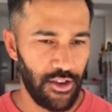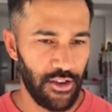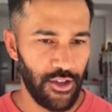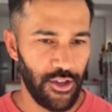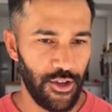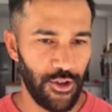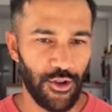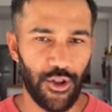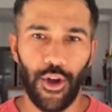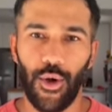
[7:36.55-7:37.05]

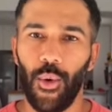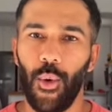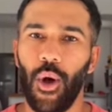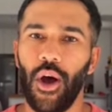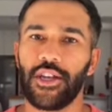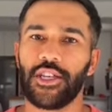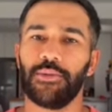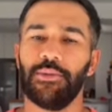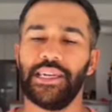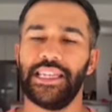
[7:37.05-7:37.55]
You don't
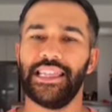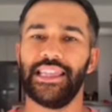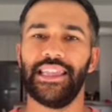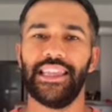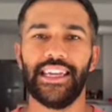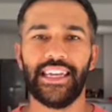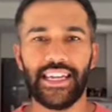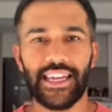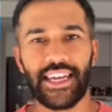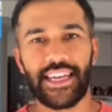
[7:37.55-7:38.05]
want to be
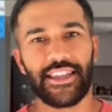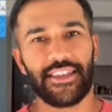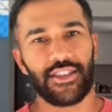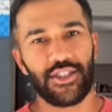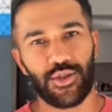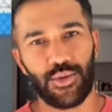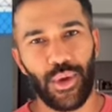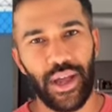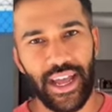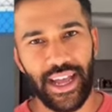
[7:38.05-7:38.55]
leading the
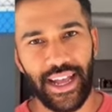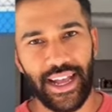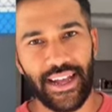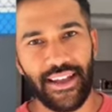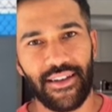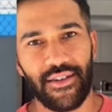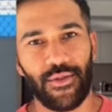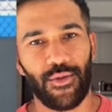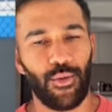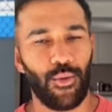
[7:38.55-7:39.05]

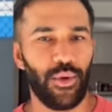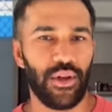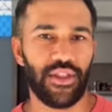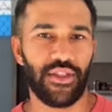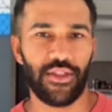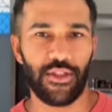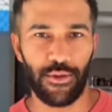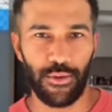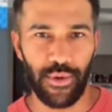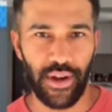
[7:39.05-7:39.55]
swing
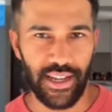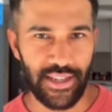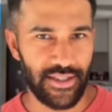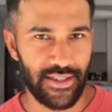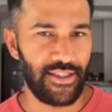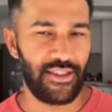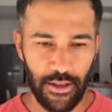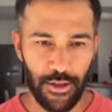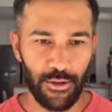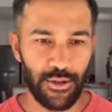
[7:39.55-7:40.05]
with the
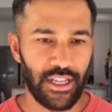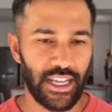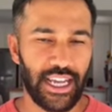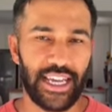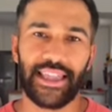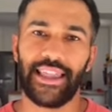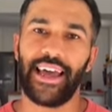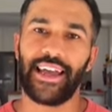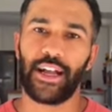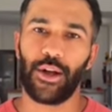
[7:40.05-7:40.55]
wrist, using
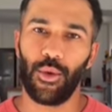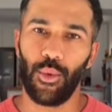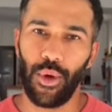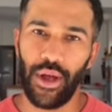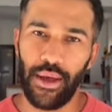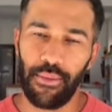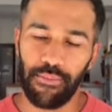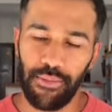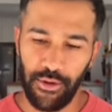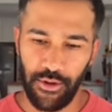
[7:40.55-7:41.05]
it like a
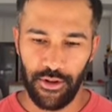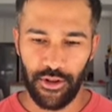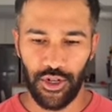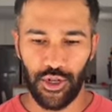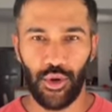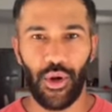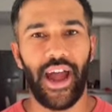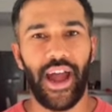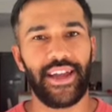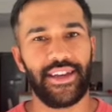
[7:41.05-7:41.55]
whip or
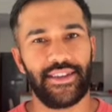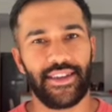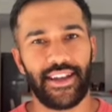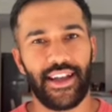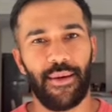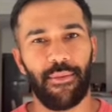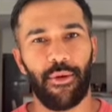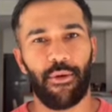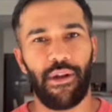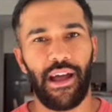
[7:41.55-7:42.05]
trying to
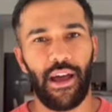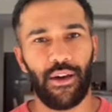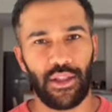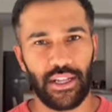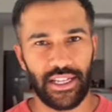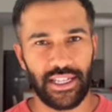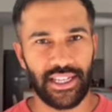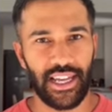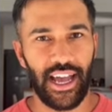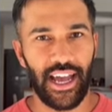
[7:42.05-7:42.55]
come around the
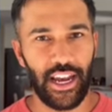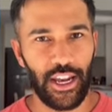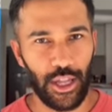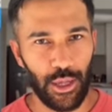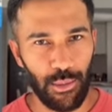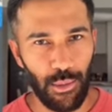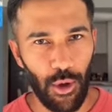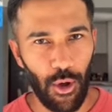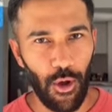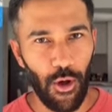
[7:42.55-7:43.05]
side of
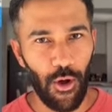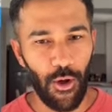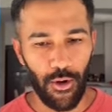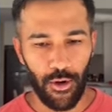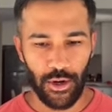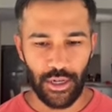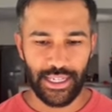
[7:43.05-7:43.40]
the ball or